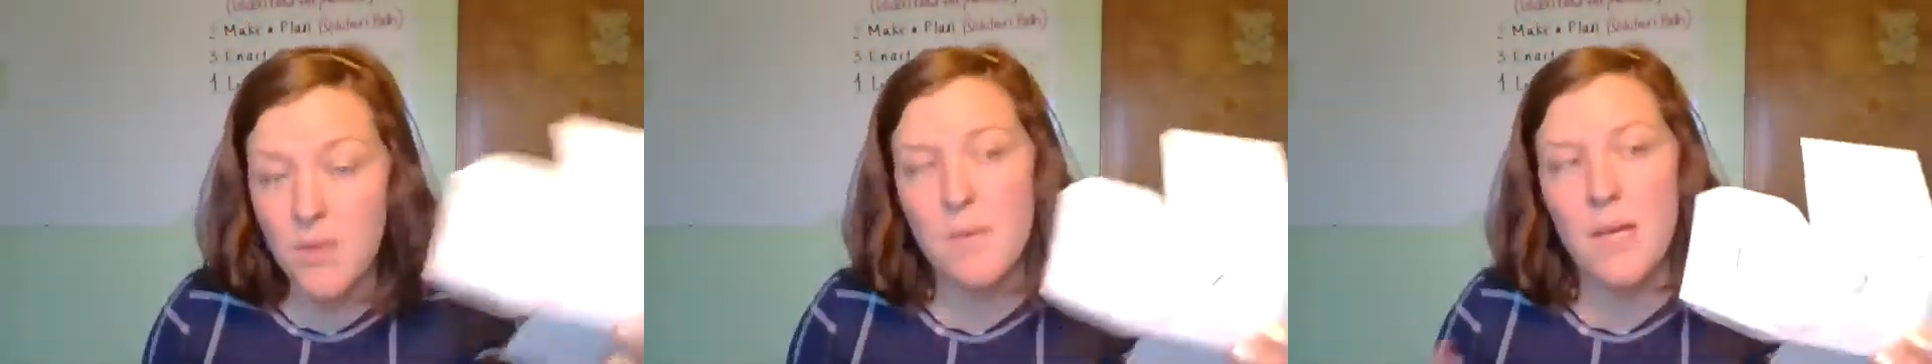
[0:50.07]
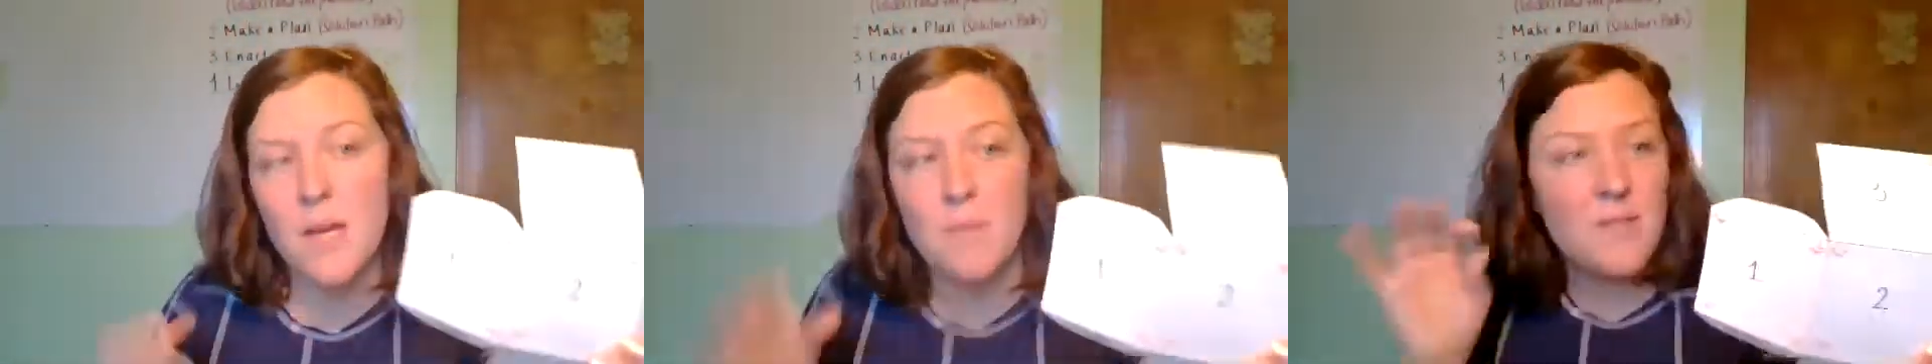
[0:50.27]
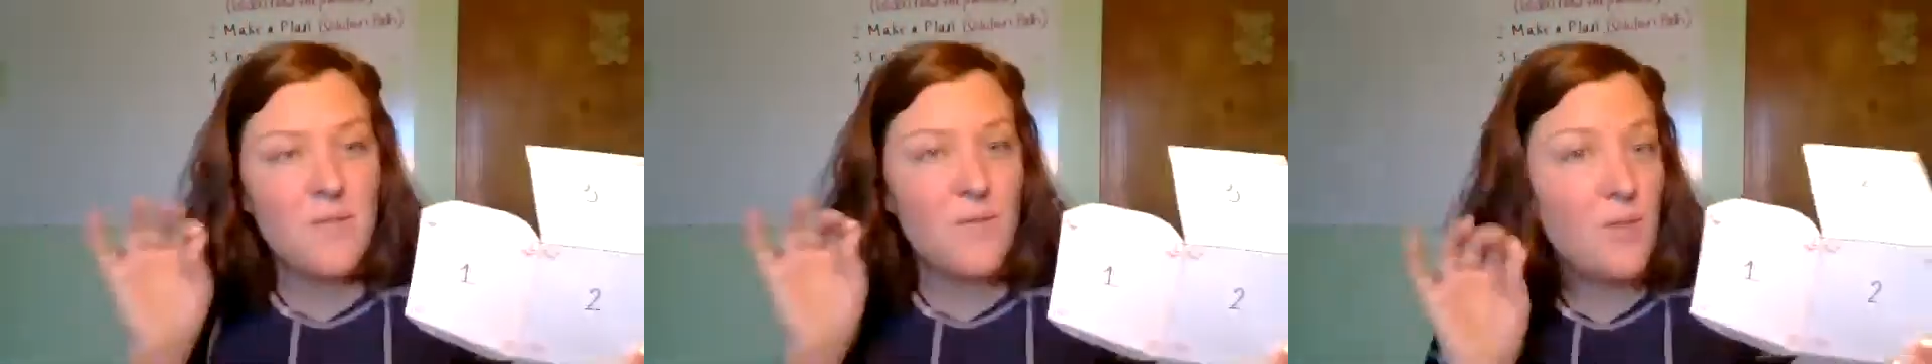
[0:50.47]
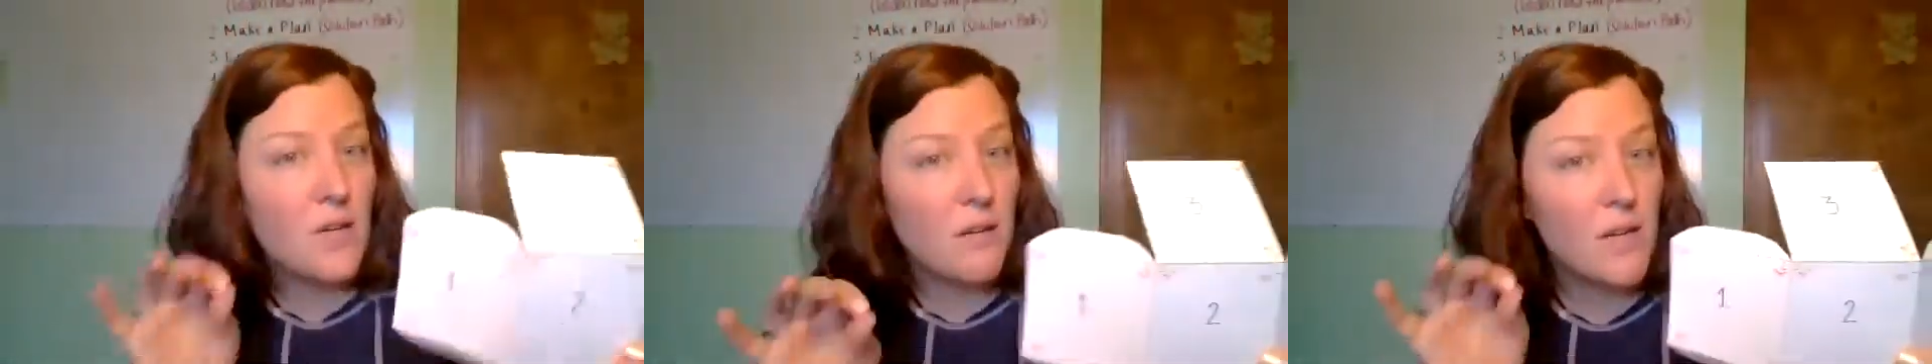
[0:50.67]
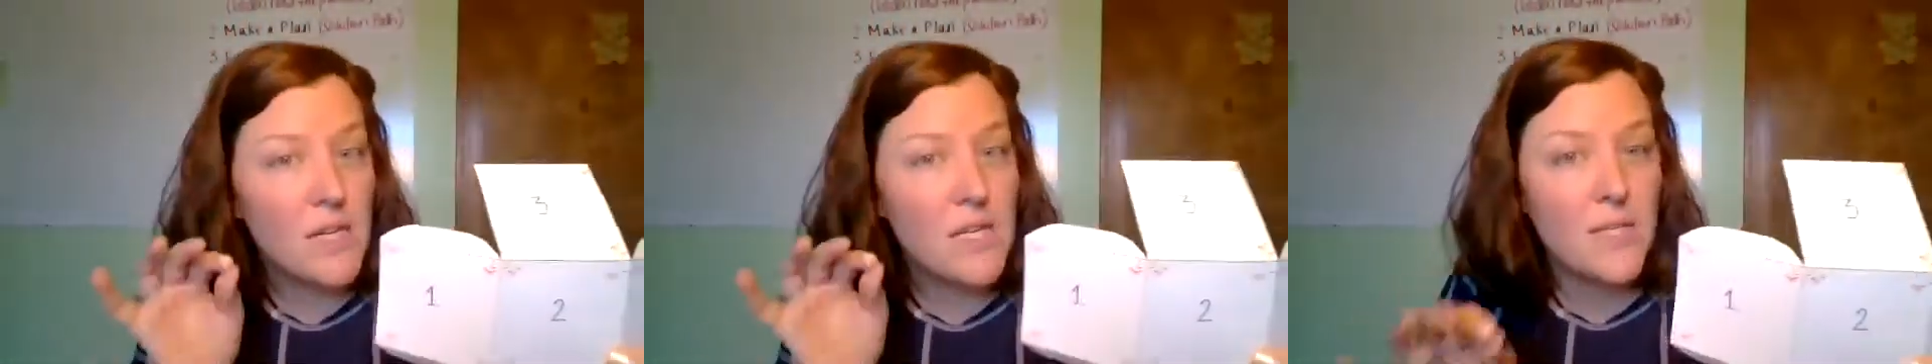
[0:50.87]
it becomes
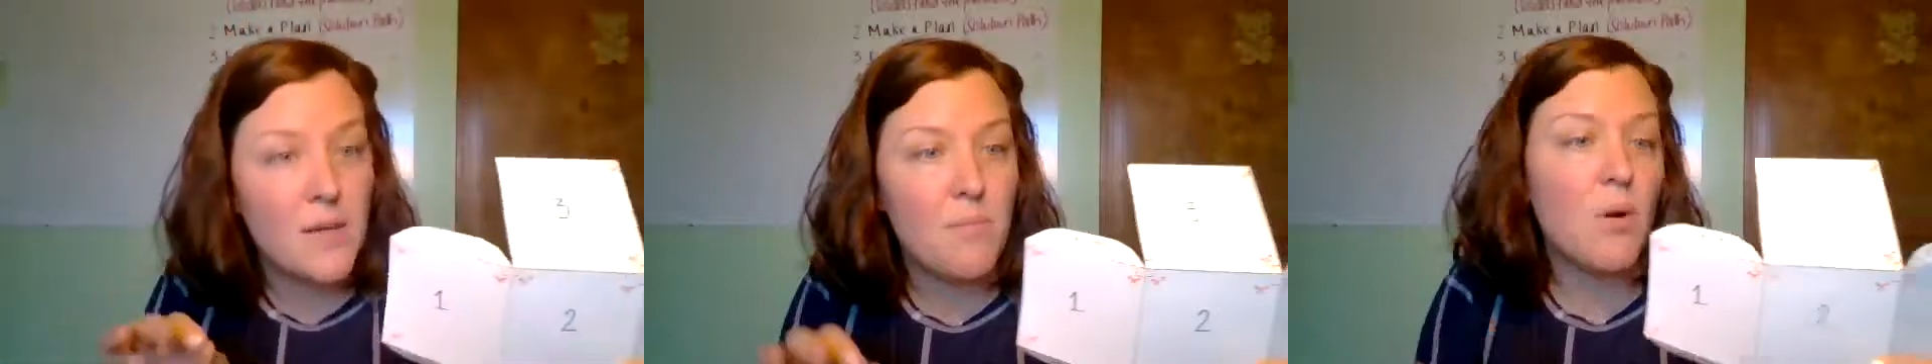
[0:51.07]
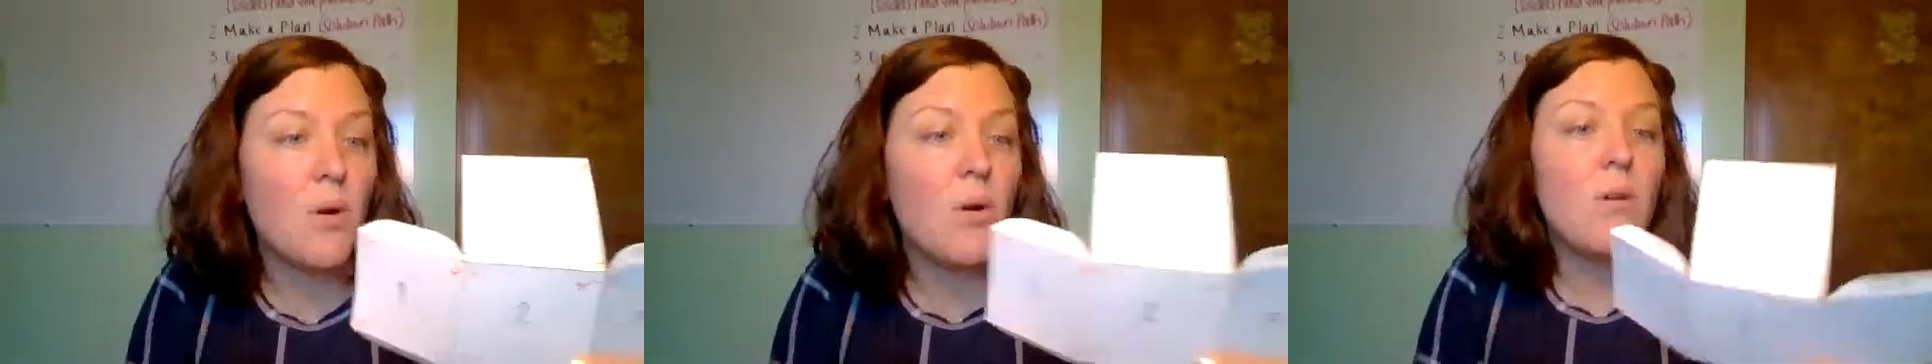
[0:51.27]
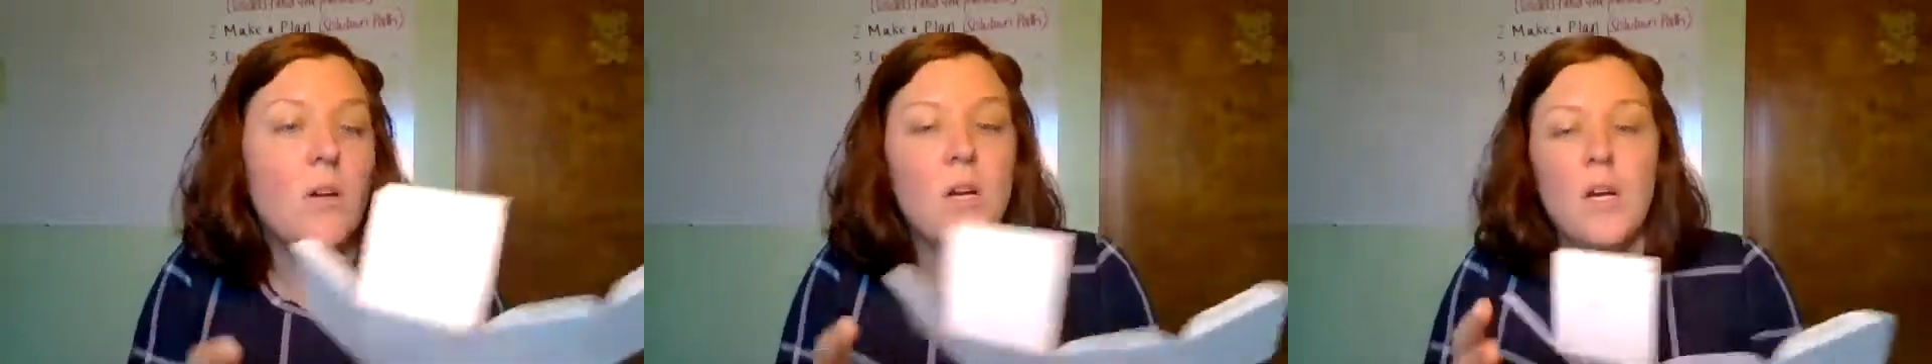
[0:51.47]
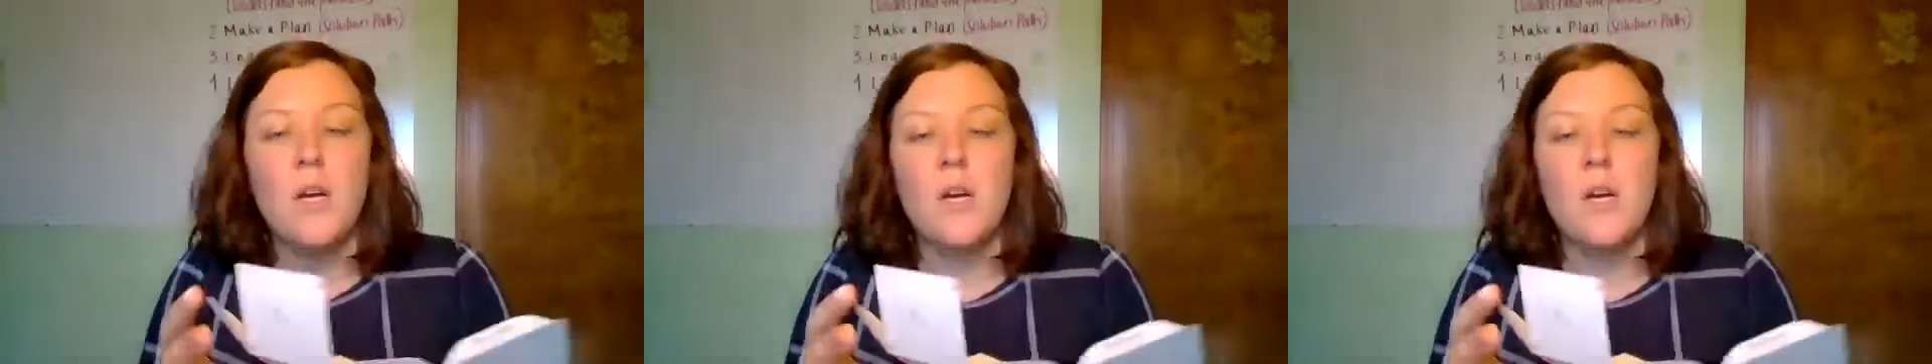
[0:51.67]
very simple.